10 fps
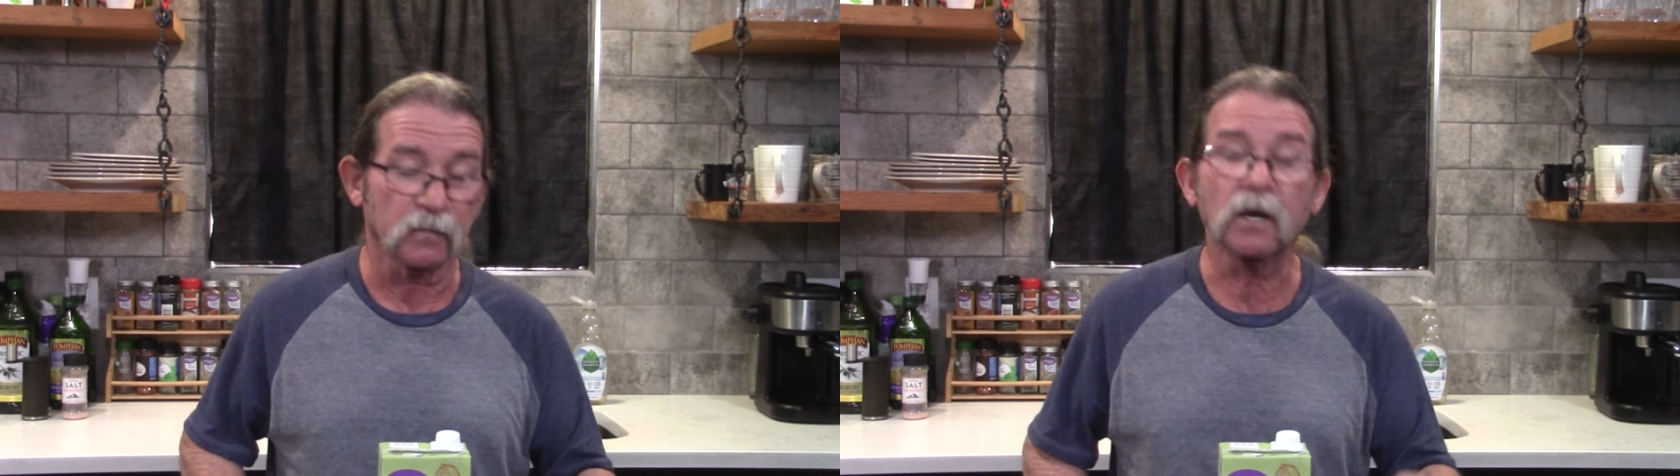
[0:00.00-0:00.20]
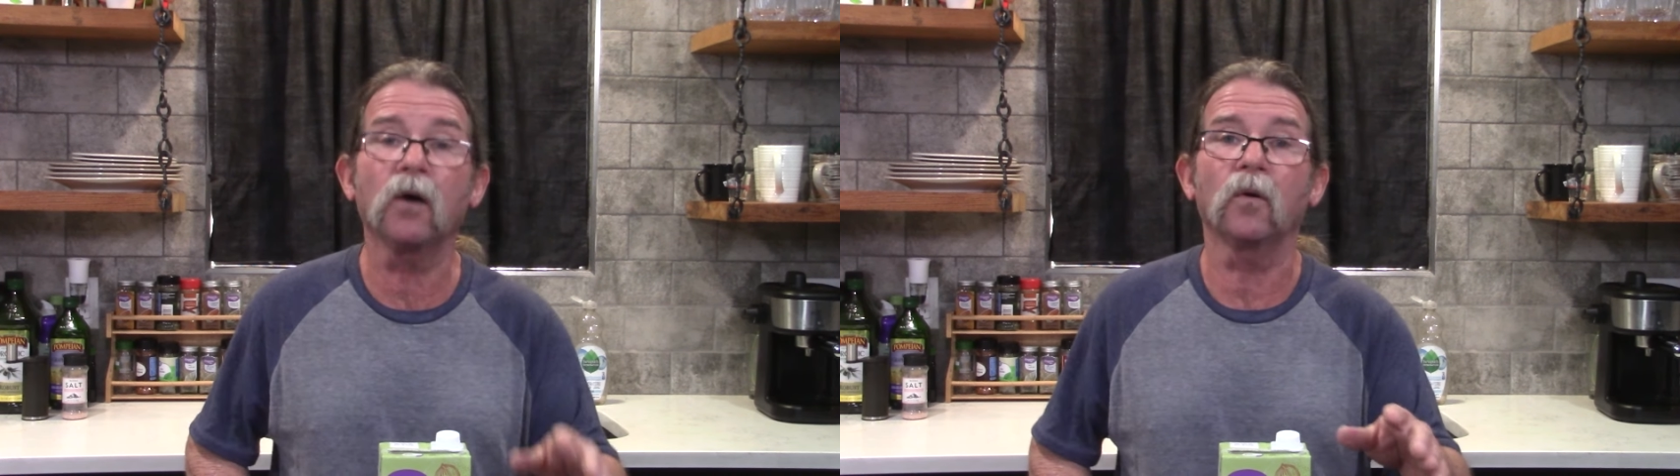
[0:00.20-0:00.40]

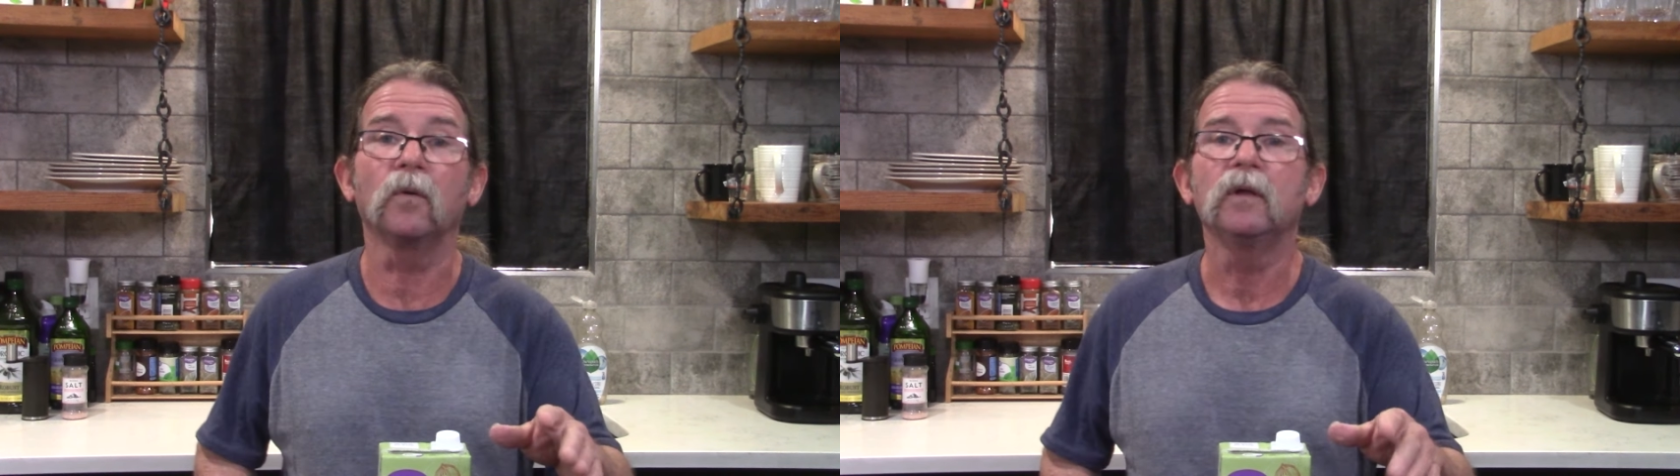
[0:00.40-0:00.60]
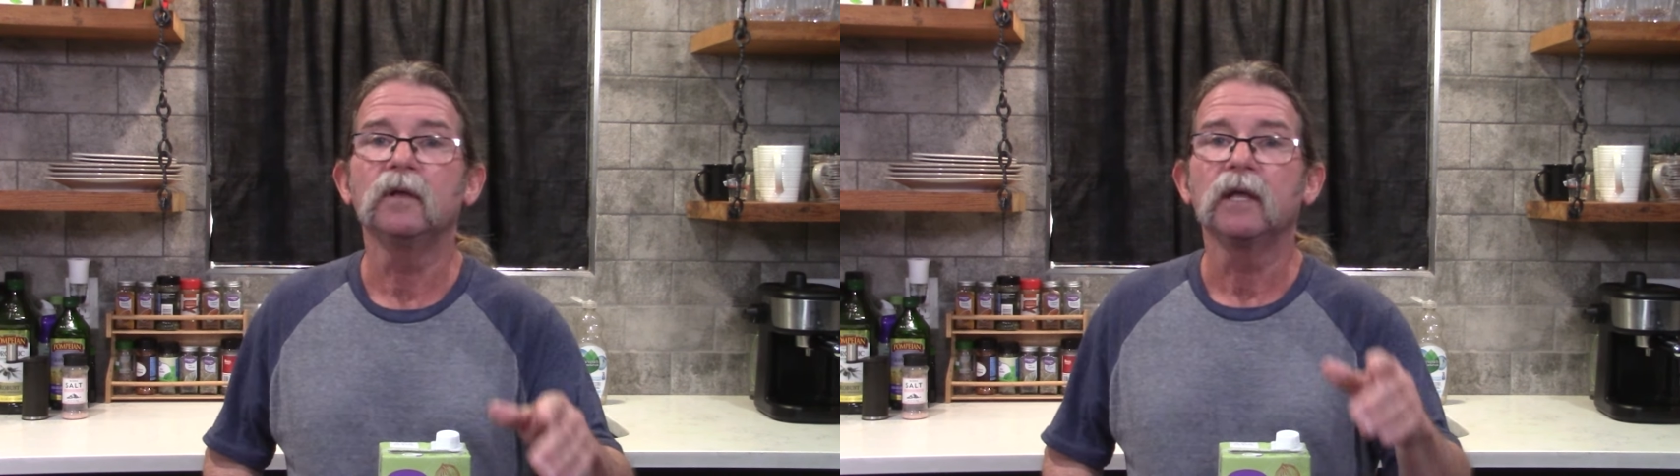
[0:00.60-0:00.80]
Oh,
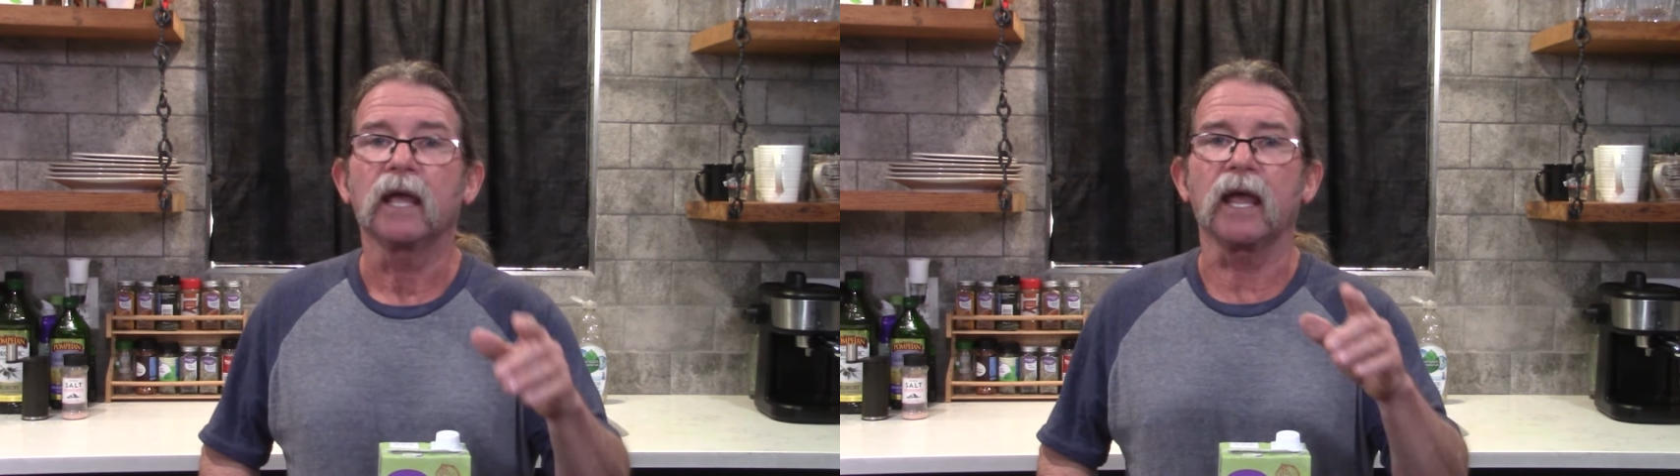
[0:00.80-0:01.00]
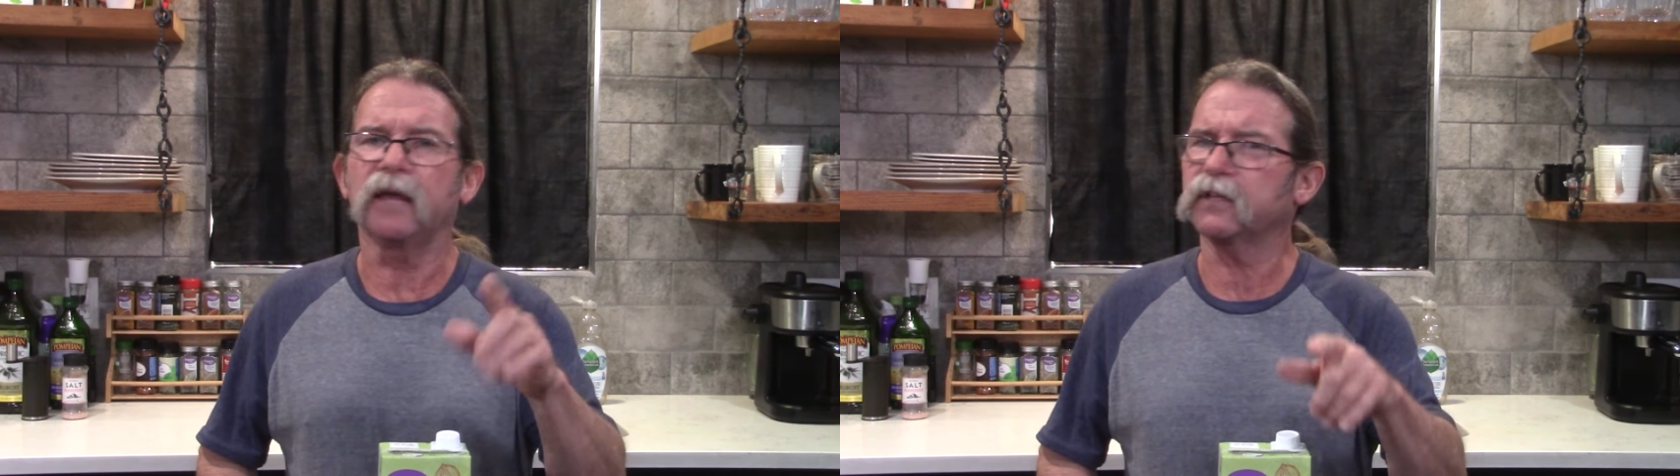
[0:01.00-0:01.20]

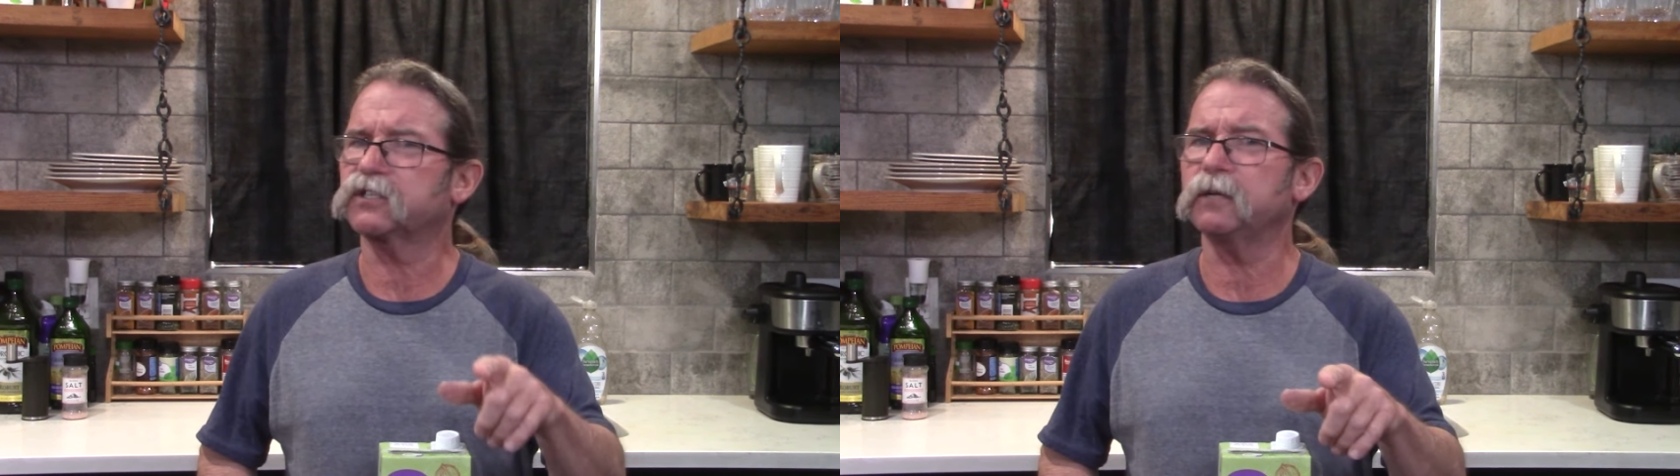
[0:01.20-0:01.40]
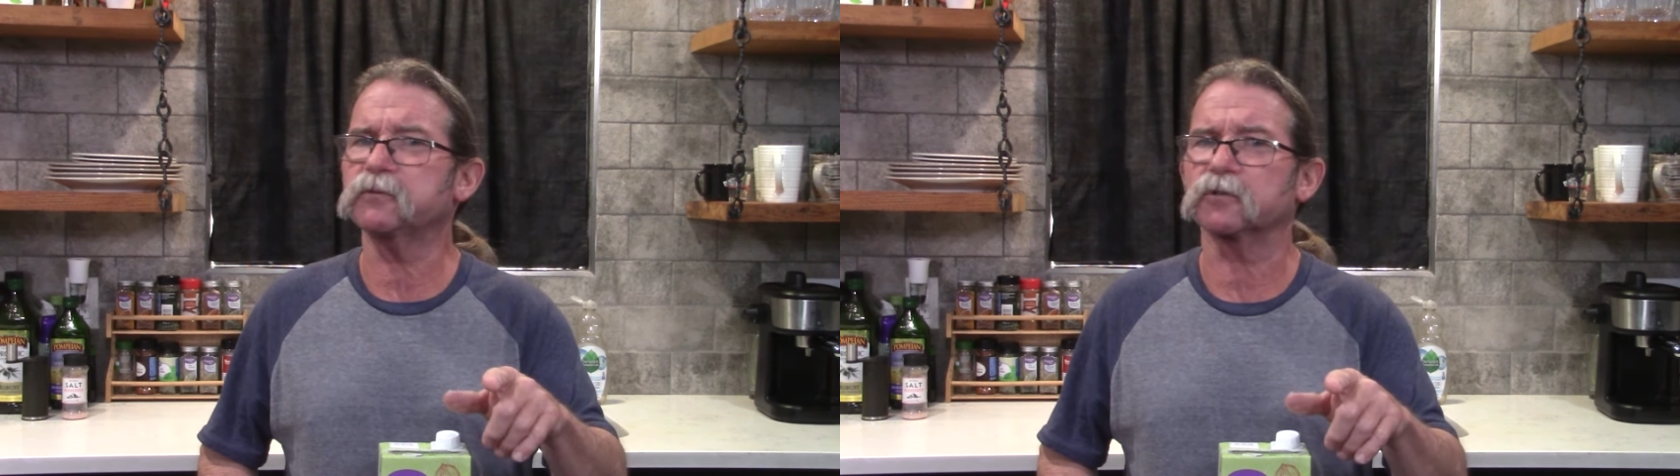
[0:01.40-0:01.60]
and the
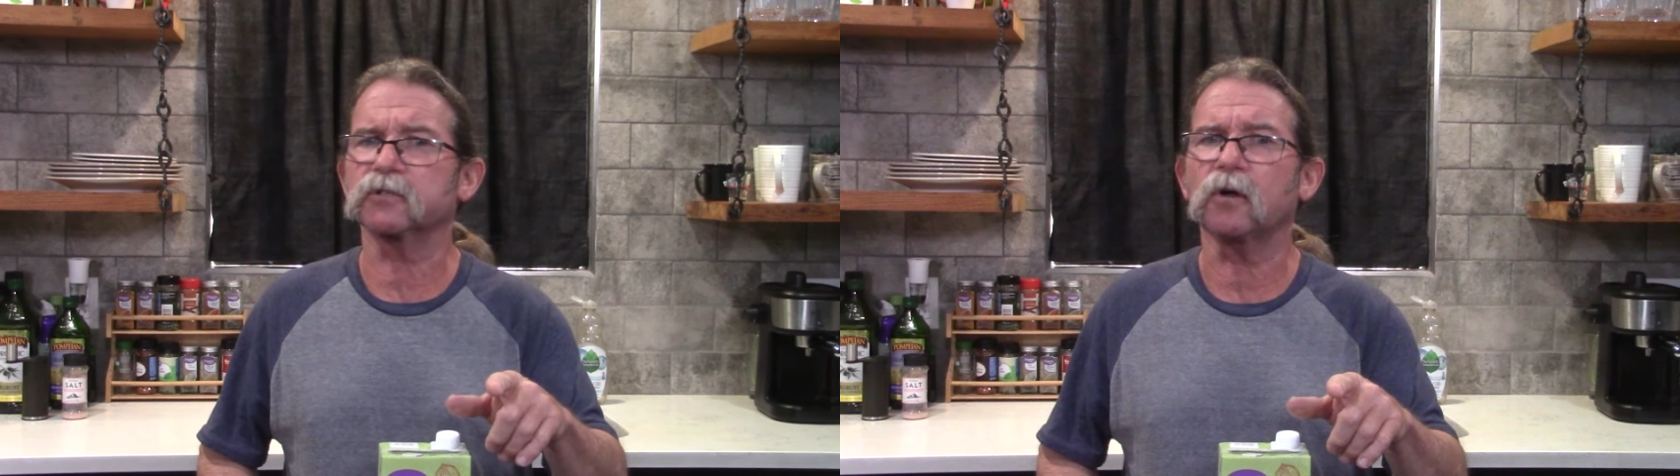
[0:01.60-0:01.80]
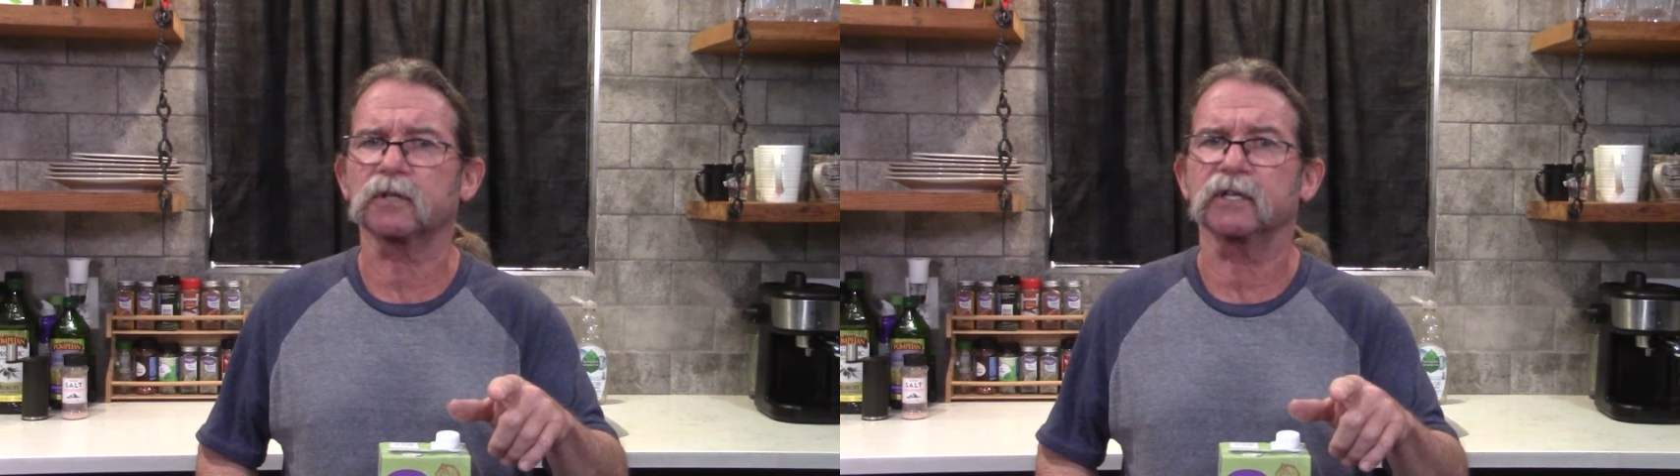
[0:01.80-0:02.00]
chips are
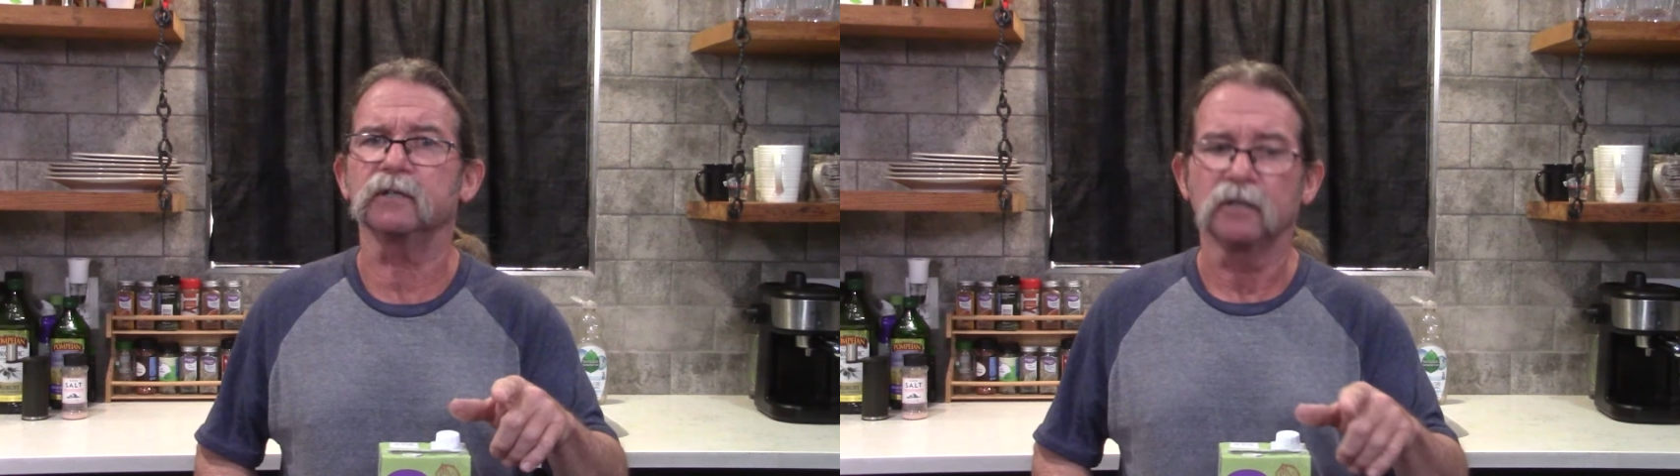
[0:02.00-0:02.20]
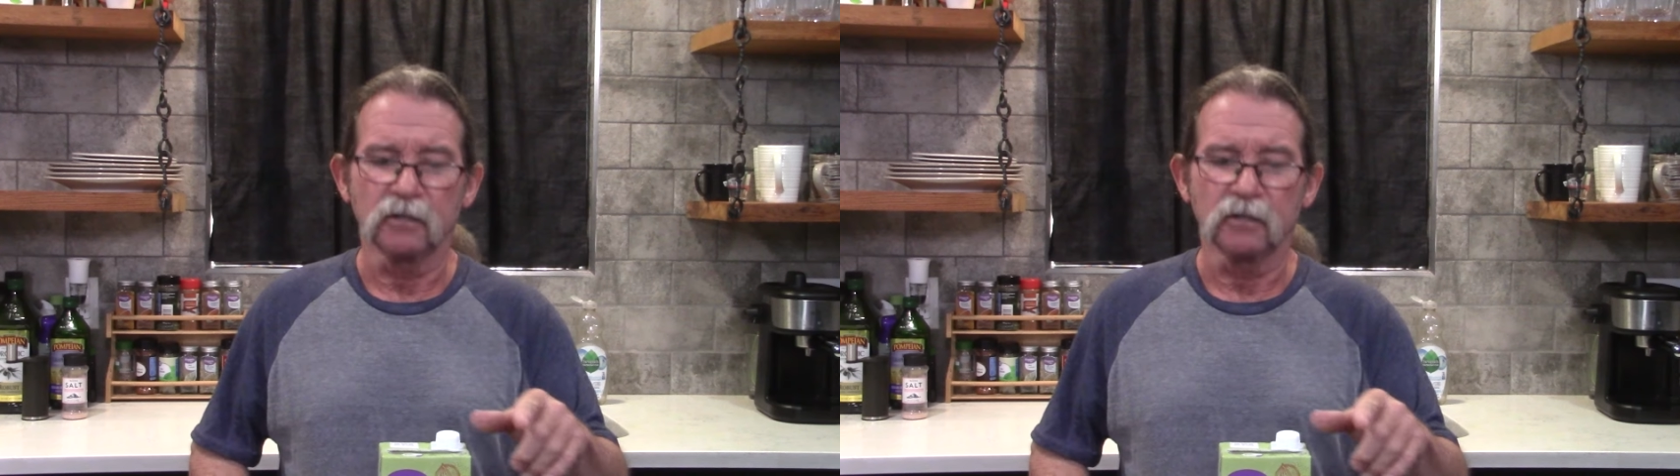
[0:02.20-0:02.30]
salty,